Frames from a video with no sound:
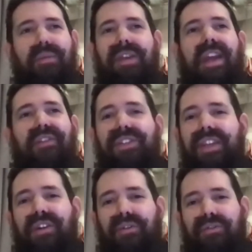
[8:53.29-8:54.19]
We never
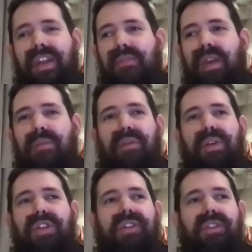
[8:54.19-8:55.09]
see her feet. Maybe
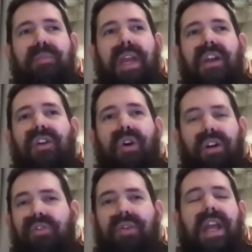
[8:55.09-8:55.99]
we should just make
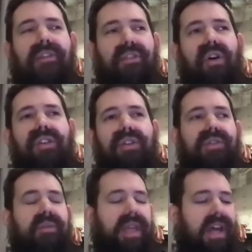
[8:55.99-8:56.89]
a creative call to do
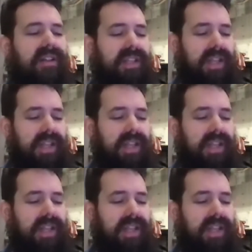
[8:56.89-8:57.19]
something else.